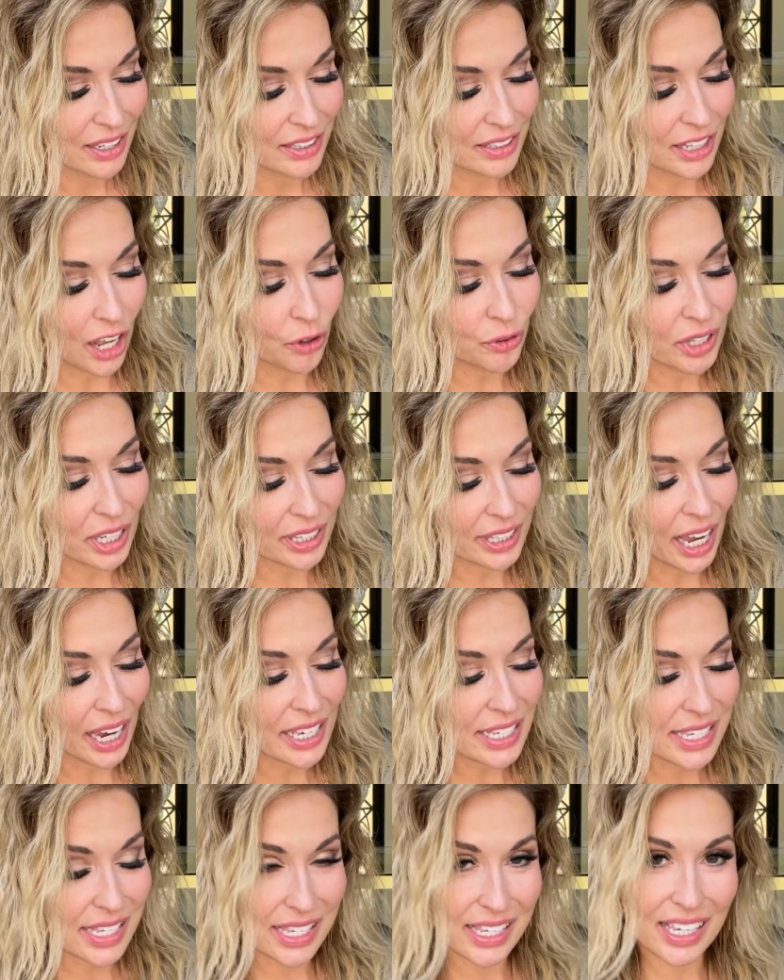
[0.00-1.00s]
Now that I
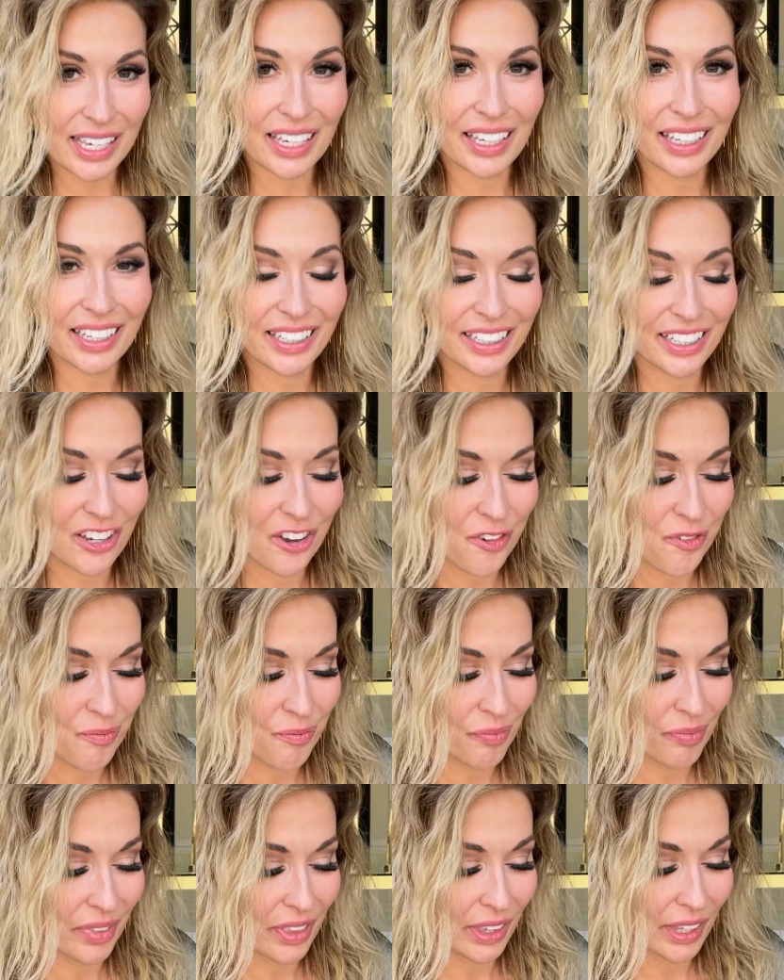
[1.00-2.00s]
see,
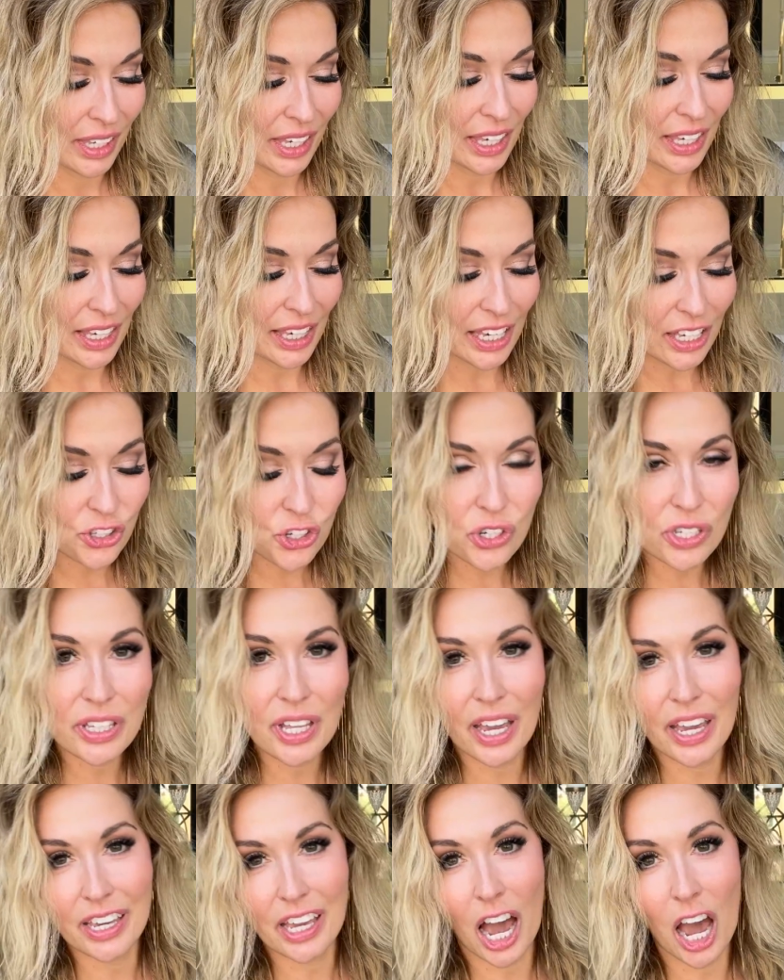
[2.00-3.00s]
each
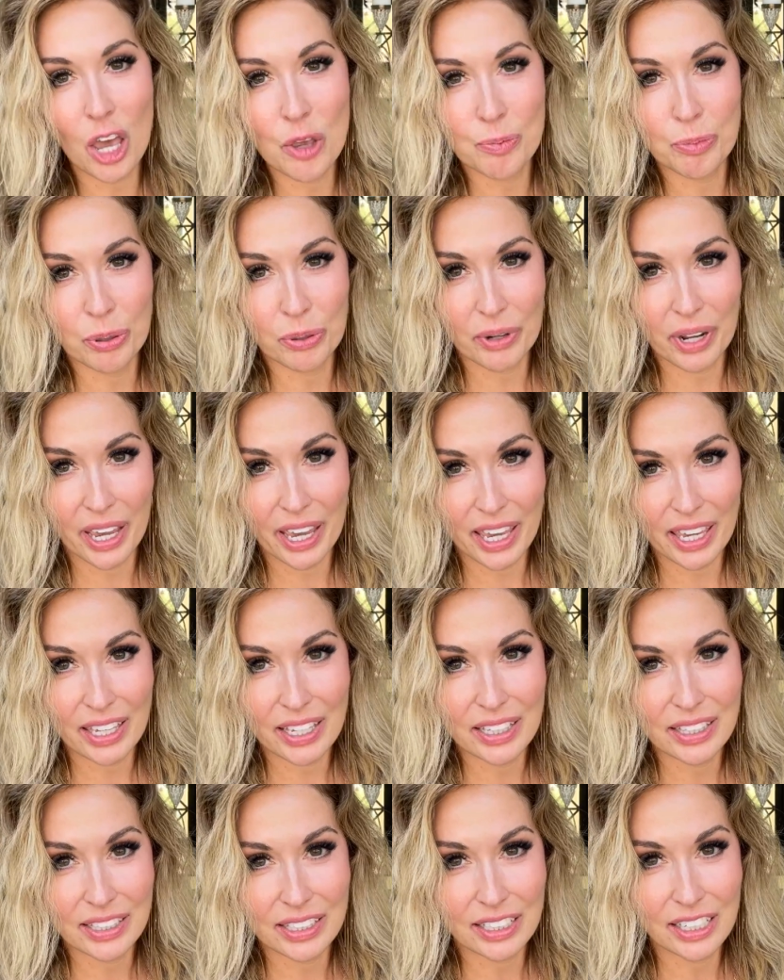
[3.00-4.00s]
day I pray
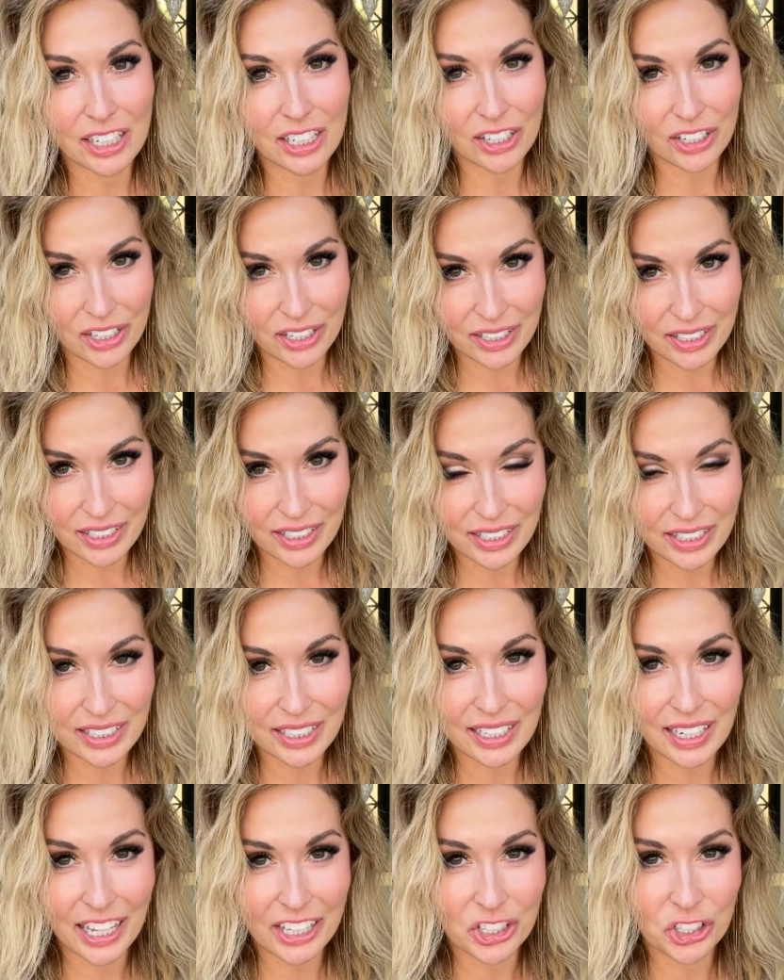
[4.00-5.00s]
to learn to
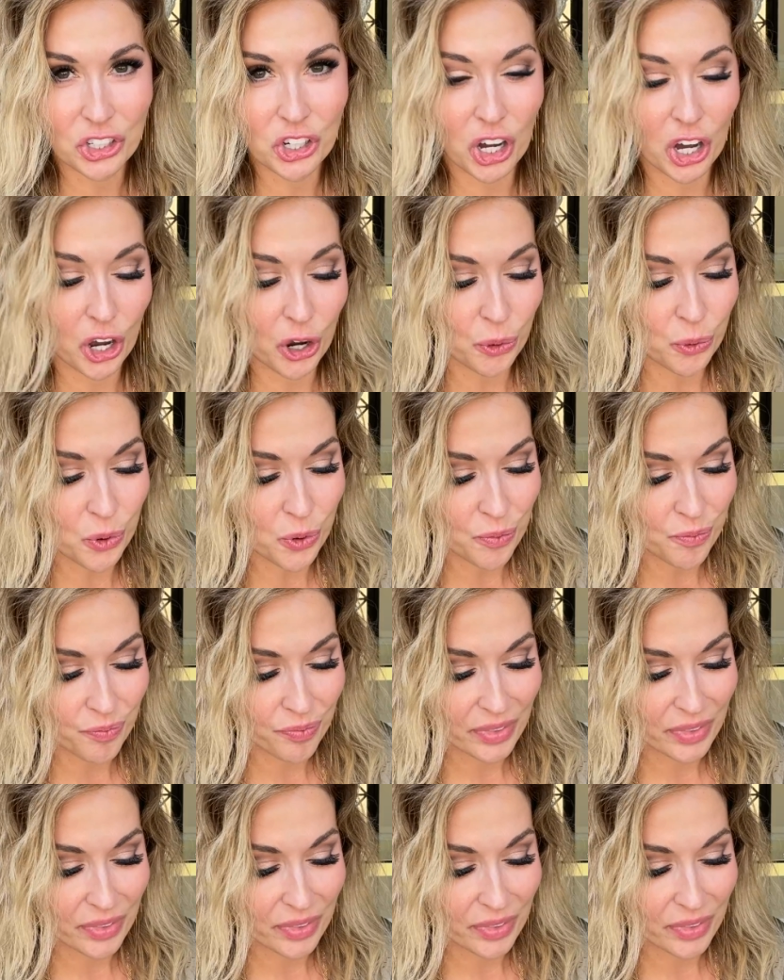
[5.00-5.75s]
let go,